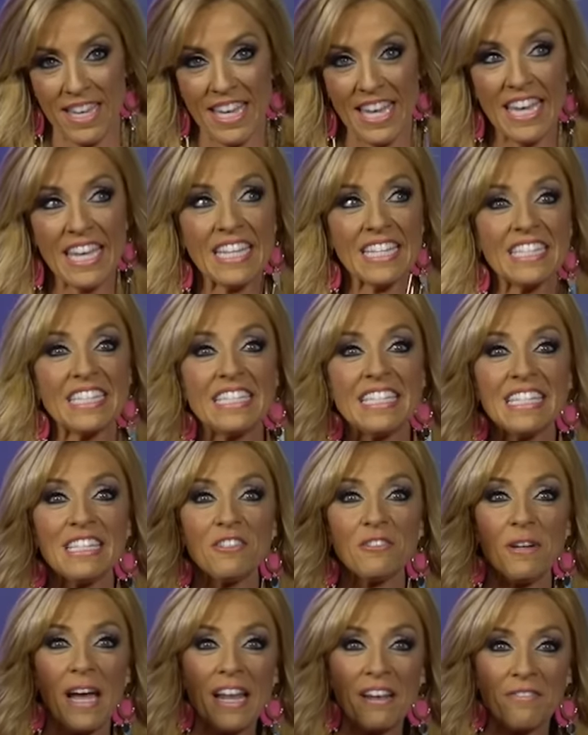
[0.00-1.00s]
Instant
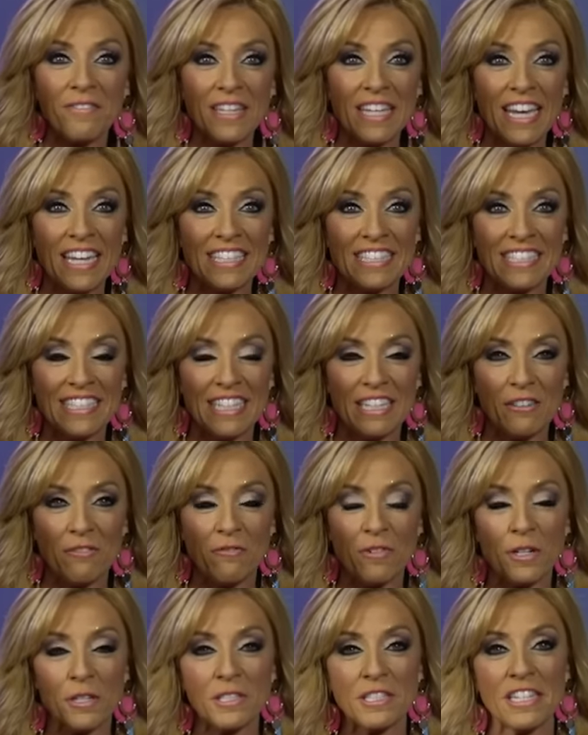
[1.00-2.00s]
gratification
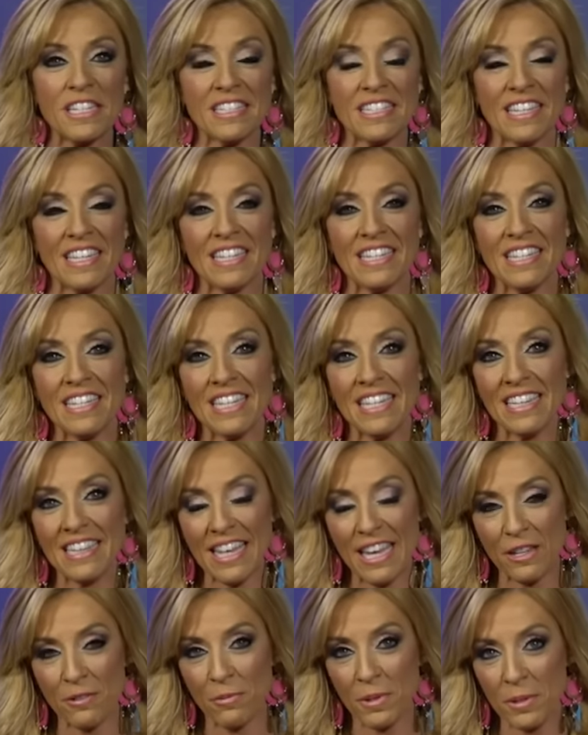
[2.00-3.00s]
versus
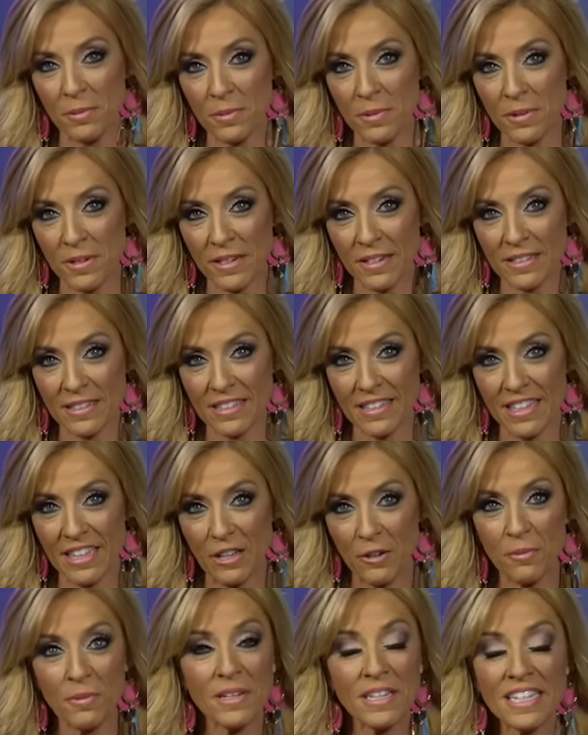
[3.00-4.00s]
delayed reward.
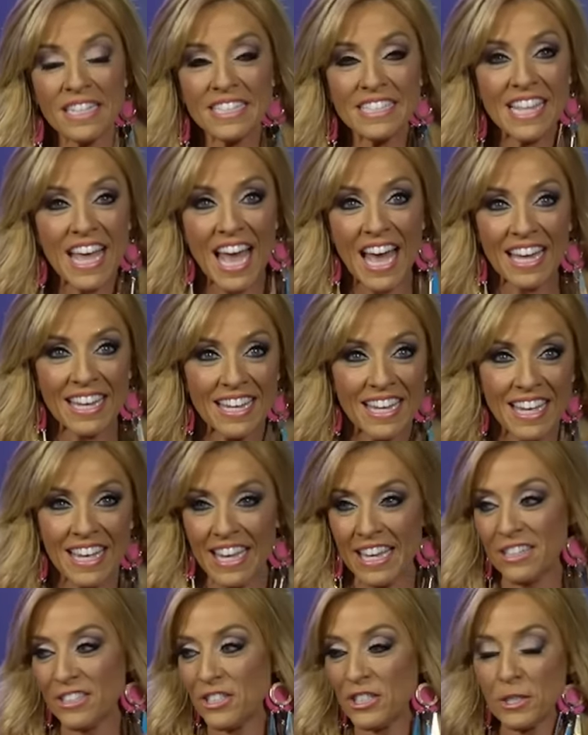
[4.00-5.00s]
What is that?
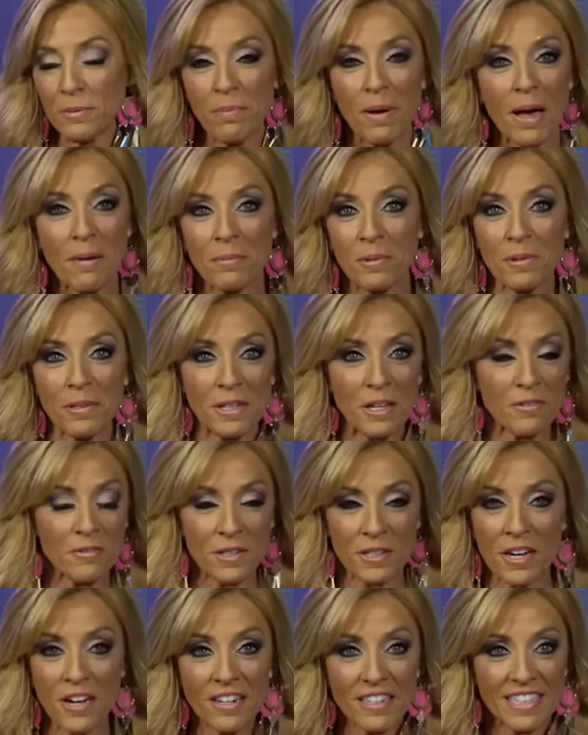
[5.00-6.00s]
It's just popcorn over
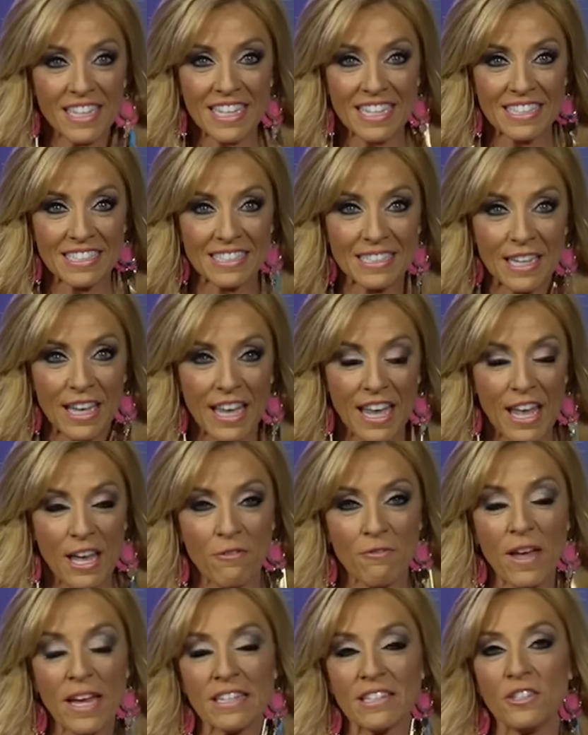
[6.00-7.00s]
car keys. In
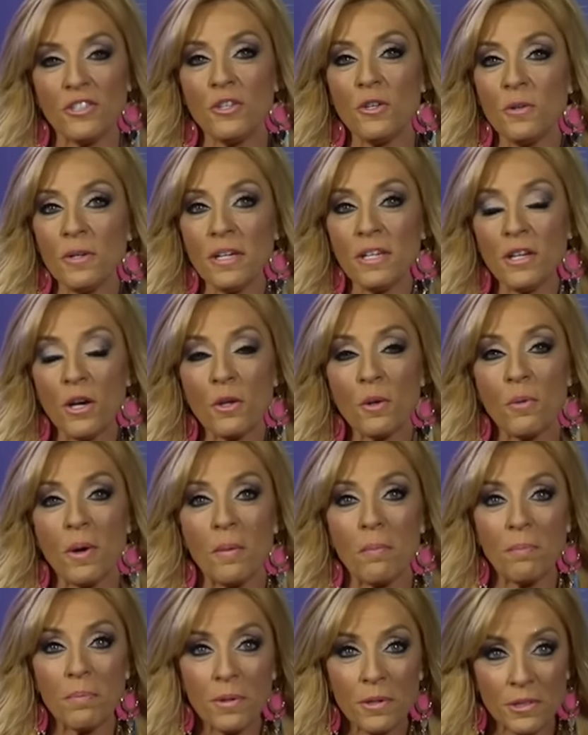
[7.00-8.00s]
fact, you can go to a
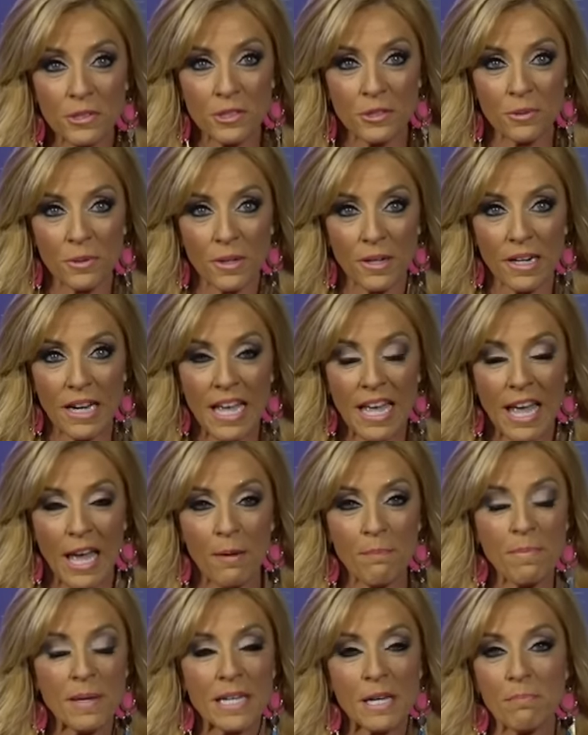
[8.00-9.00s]
bookstore
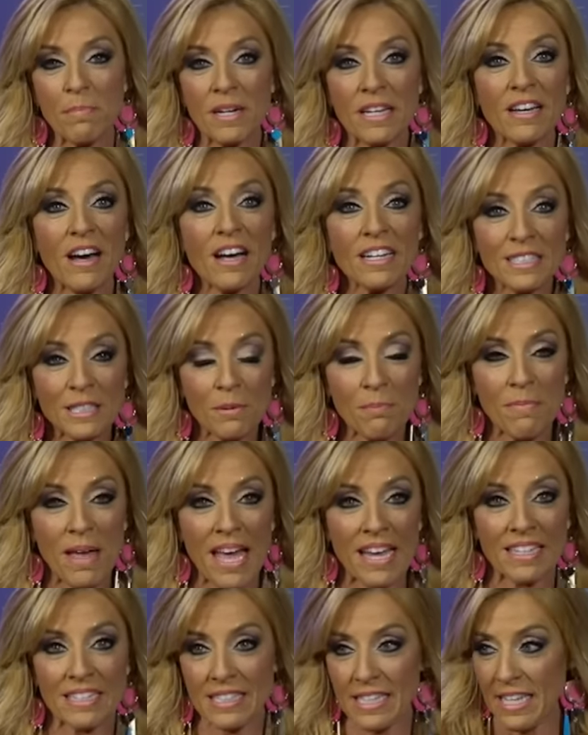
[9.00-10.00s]
and pick up a gossip
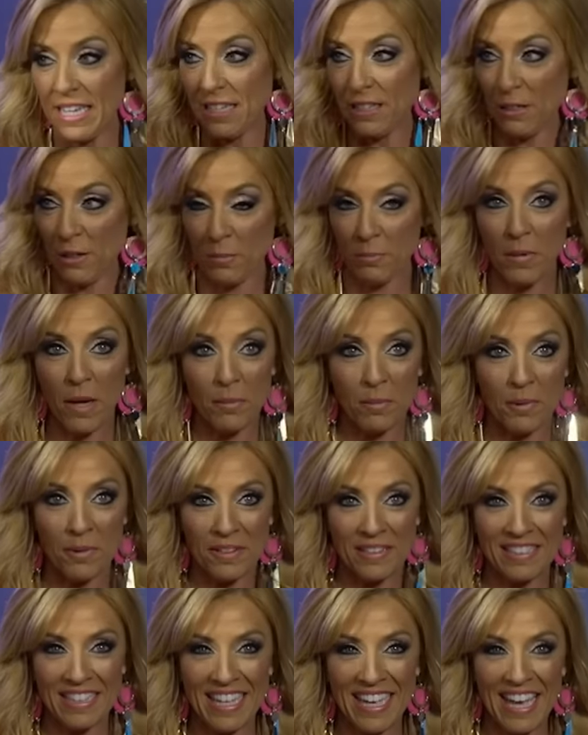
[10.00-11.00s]
magazine,
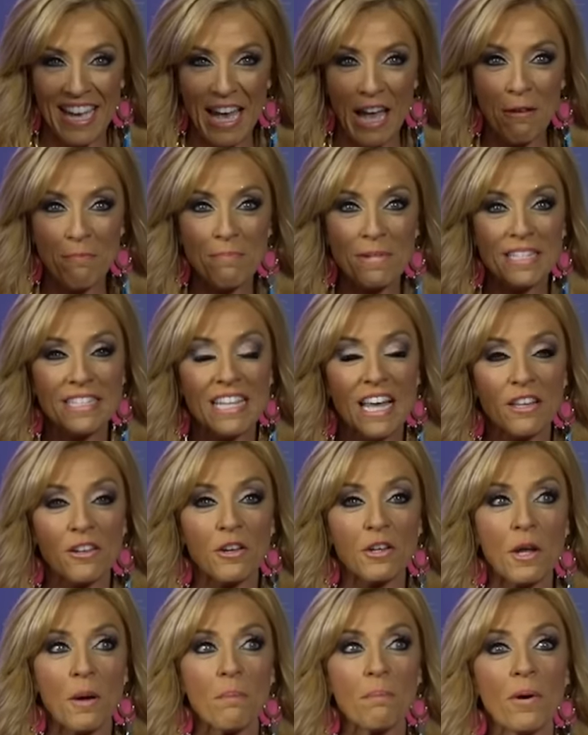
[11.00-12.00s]
popcorn, and miss out
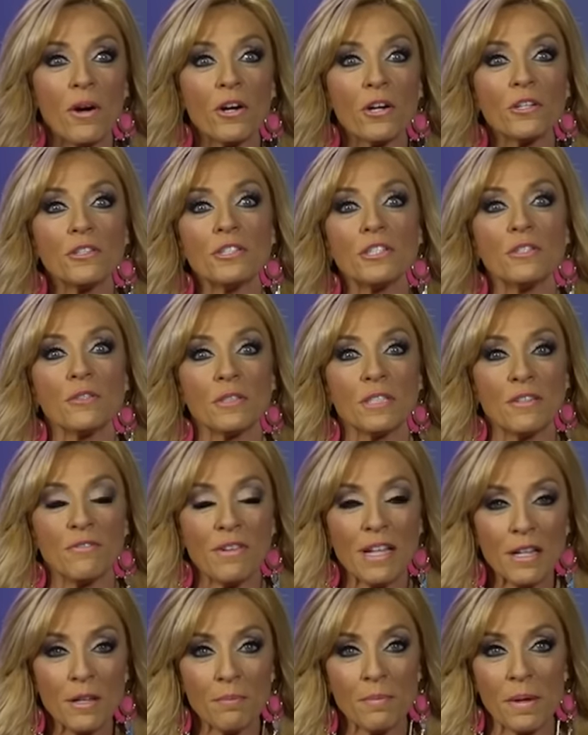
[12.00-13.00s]
on a personal
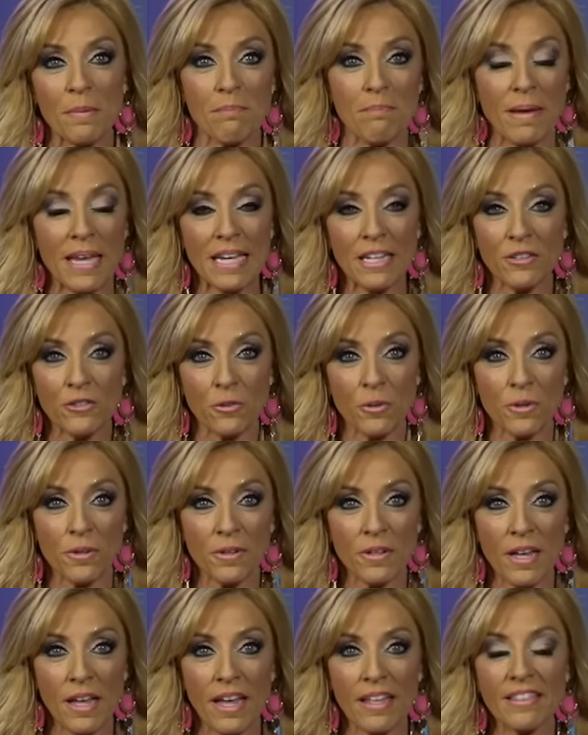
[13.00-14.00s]
development manual
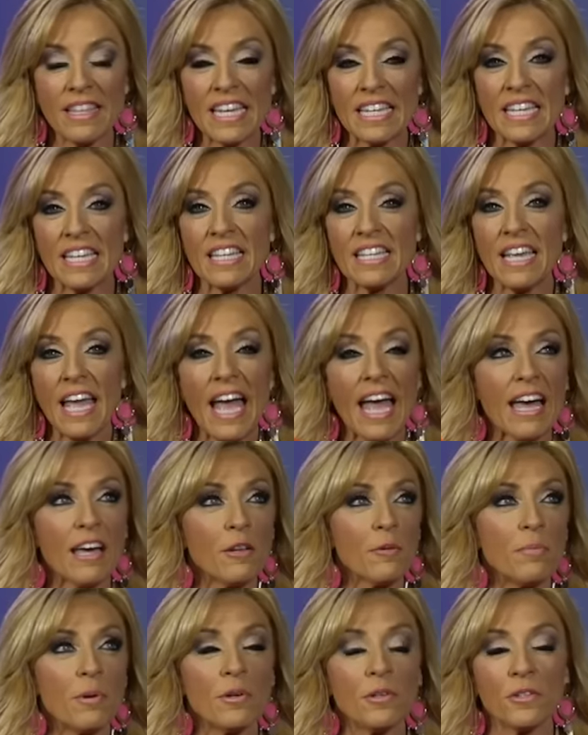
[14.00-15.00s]
that could
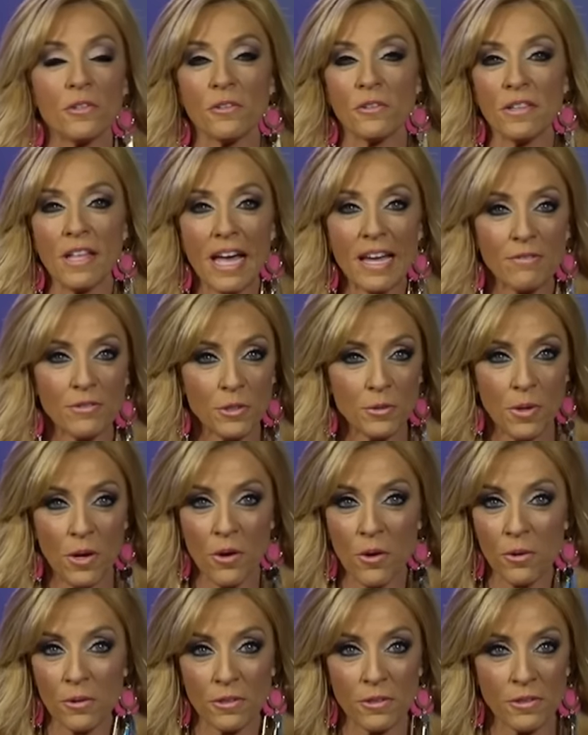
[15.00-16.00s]
catapult your life to a
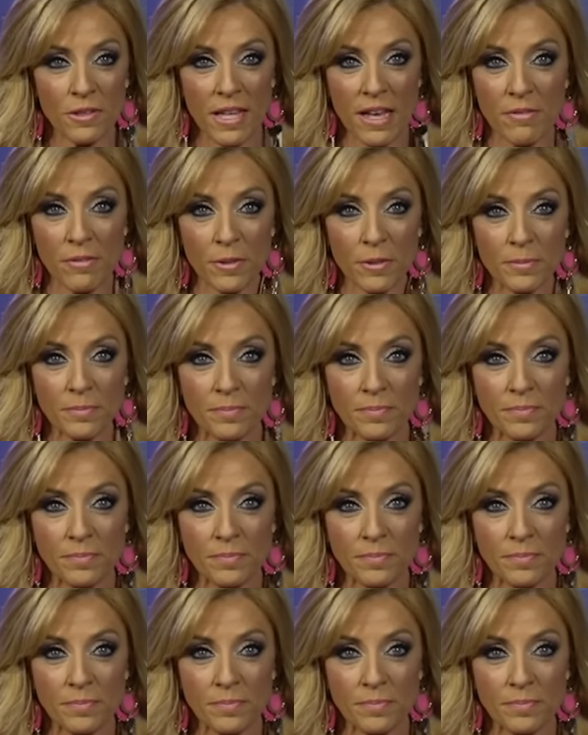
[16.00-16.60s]
whole new level.